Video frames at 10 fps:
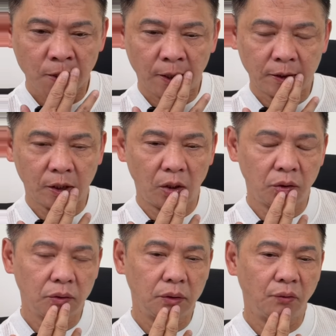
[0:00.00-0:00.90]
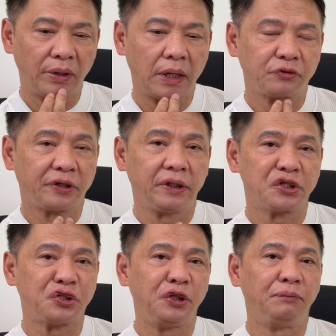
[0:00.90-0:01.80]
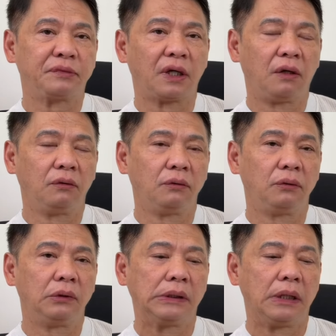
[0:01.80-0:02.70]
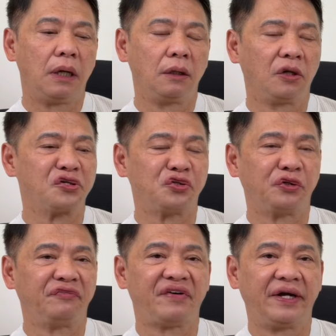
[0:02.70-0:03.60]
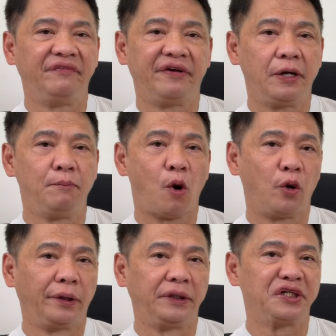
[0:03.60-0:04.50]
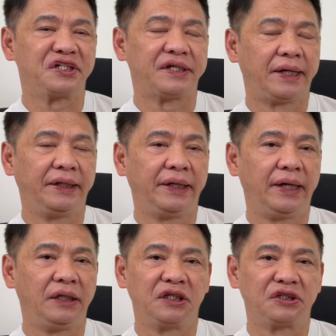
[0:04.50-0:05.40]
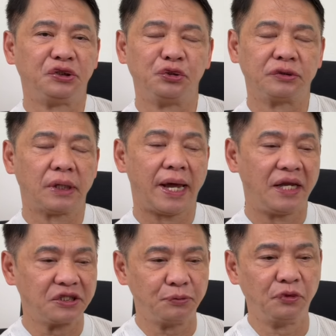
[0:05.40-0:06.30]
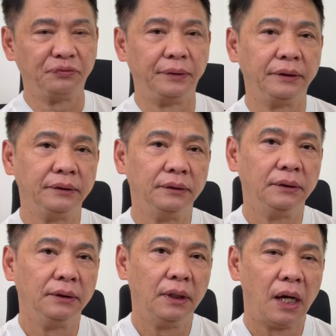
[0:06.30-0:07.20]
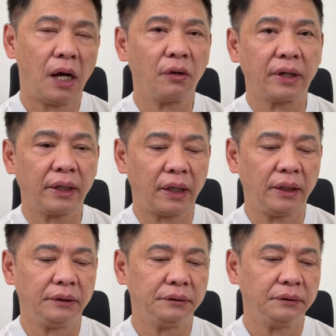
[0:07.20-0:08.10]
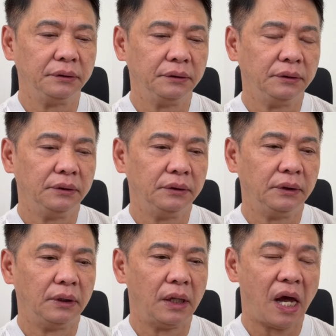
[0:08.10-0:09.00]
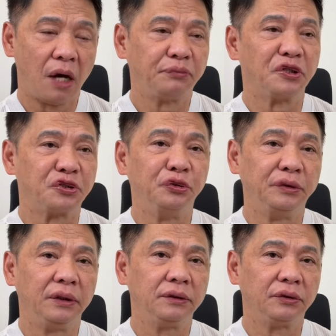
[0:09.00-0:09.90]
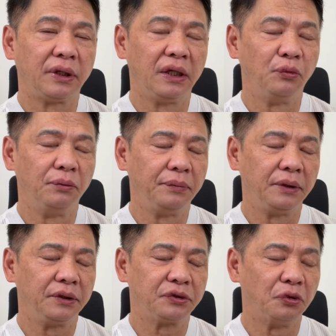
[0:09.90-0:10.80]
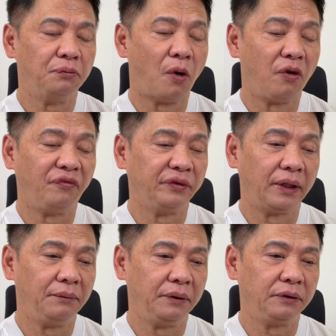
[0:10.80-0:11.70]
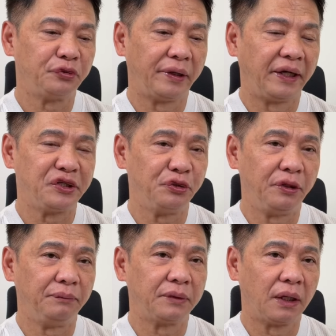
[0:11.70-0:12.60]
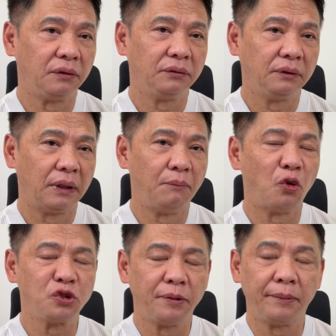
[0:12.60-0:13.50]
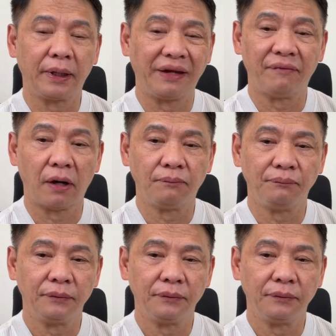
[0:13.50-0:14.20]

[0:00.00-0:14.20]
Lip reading: So when I train the Silim Tao, a lot of students find it very boring. Just stand there and just use the hands movement. How can I help the students so that it won't be so bored for them in training Silim Tao? And most people give up